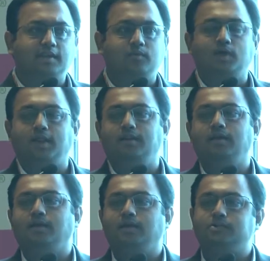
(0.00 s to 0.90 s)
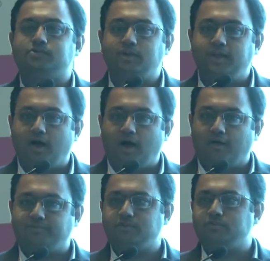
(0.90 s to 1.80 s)
it well is only
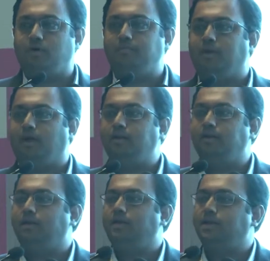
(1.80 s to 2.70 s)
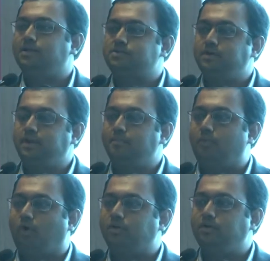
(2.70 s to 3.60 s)
half the job done it's really
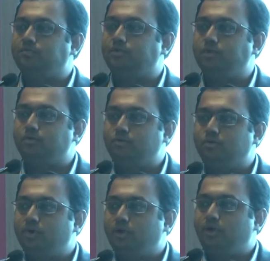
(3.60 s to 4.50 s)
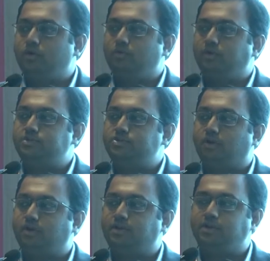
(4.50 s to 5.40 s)
important for you to
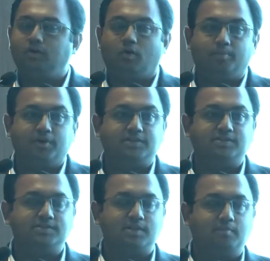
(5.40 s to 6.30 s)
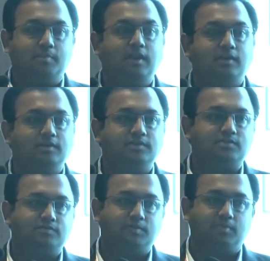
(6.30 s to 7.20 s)
ensure that the operations and maintenance
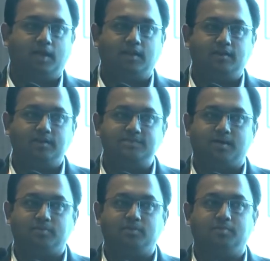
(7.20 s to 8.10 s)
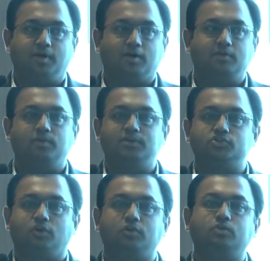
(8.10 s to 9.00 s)
of the plant is up to the mark to
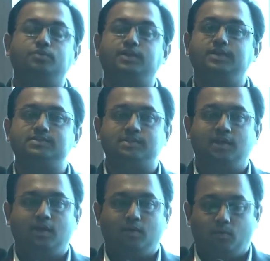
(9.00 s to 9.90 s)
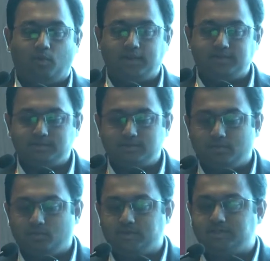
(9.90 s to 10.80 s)
ensure two things. One,
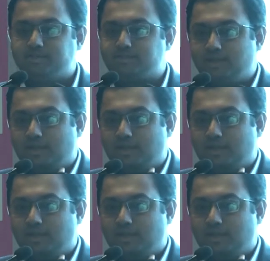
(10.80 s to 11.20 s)
which is